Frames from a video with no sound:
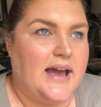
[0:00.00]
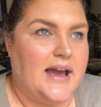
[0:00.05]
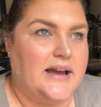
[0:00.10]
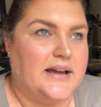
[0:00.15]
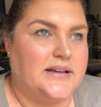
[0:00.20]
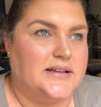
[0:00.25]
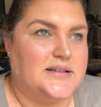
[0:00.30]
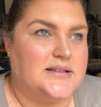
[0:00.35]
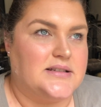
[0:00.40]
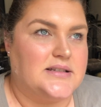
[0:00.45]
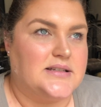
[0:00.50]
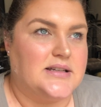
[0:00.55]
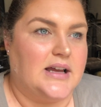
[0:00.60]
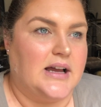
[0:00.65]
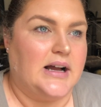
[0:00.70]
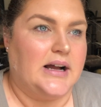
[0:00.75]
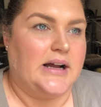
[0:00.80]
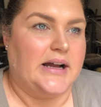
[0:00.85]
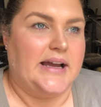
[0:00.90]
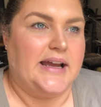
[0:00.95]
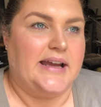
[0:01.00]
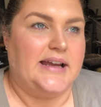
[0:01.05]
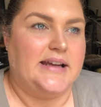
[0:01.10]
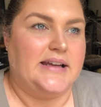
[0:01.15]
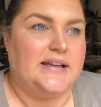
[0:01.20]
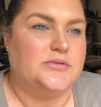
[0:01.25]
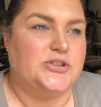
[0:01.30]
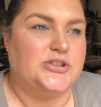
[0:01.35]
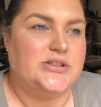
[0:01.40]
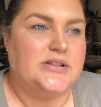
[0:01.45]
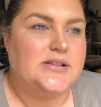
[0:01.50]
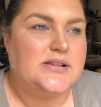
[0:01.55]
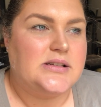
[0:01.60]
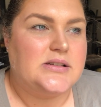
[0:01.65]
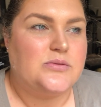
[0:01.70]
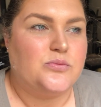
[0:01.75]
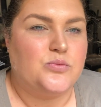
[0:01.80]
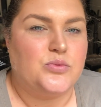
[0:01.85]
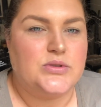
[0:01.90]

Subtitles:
and I just